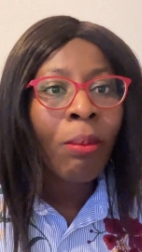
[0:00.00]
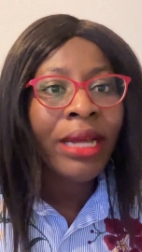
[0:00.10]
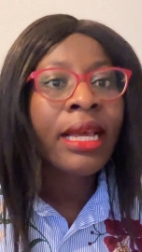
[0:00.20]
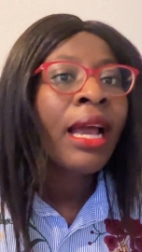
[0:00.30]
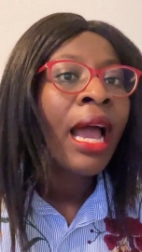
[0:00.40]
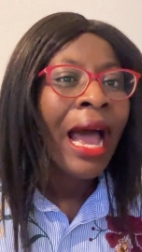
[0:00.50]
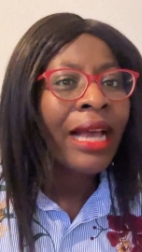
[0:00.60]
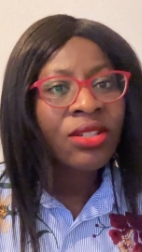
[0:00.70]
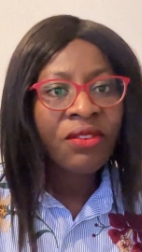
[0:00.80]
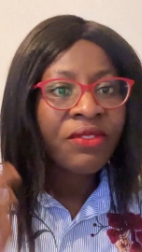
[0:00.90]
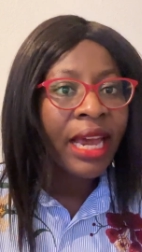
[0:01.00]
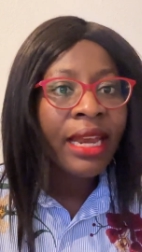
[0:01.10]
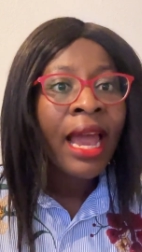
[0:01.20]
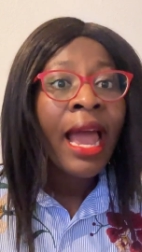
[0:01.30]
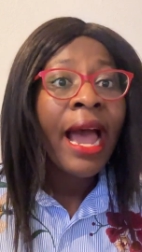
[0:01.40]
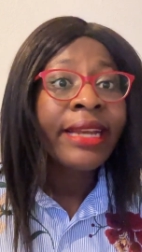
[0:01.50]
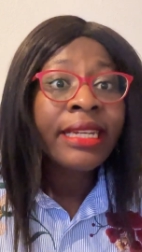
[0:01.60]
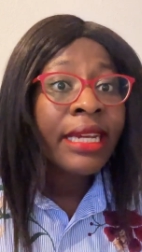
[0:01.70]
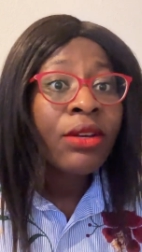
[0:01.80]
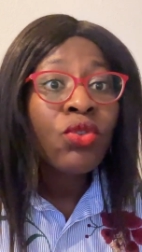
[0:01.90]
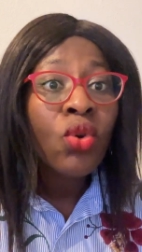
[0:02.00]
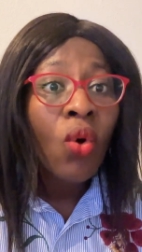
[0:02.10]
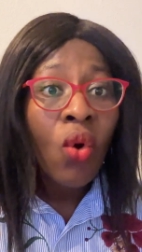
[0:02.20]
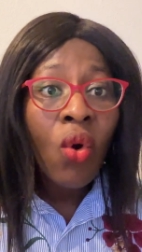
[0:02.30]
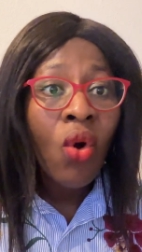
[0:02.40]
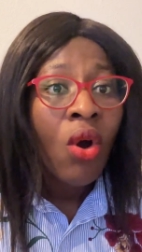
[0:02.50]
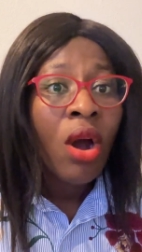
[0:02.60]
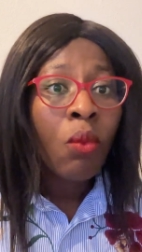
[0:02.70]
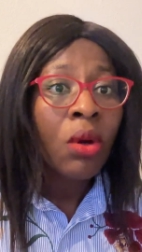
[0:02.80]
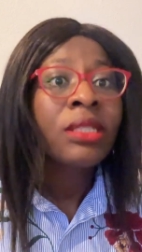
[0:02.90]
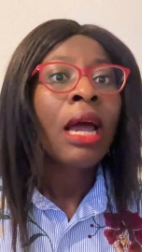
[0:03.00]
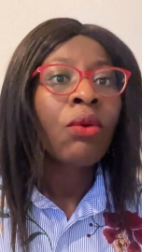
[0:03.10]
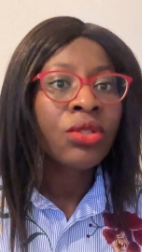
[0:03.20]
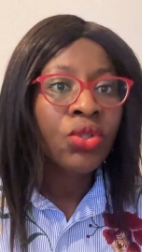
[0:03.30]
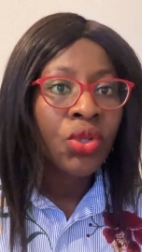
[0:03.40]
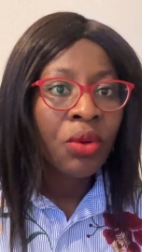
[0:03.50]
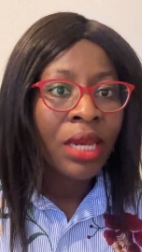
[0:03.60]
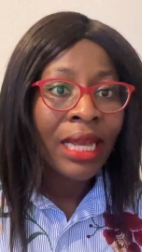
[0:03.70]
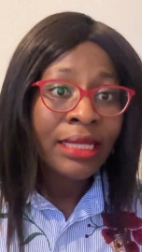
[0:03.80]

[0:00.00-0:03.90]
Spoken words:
But as of then, I didn't know what I was doing.